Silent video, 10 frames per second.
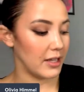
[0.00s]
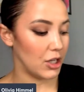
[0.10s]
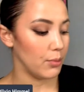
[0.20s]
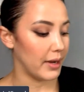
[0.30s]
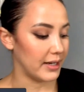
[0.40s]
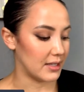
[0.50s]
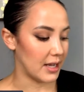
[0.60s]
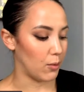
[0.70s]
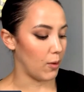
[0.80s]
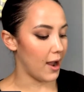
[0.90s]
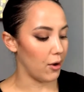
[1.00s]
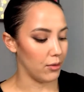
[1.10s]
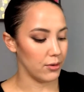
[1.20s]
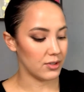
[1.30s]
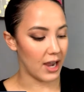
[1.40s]
Like you might have said, wow,
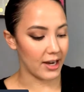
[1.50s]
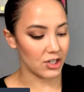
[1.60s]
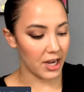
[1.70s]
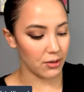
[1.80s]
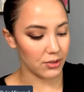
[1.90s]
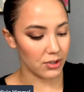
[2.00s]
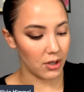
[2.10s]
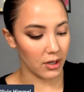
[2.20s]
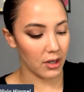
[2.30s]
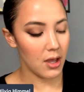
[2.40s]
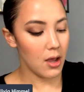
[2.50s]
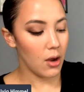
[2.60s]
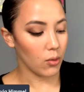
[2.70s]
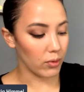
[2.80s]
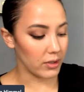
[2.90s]
those eyeshadows look
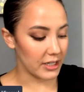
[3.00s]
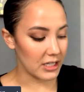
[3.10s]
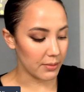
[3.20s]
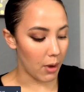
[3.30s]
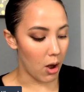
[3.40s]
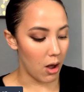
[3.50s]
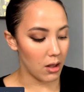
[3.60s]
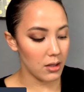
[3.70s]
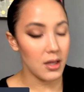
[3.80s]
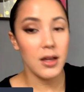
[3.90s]
really small.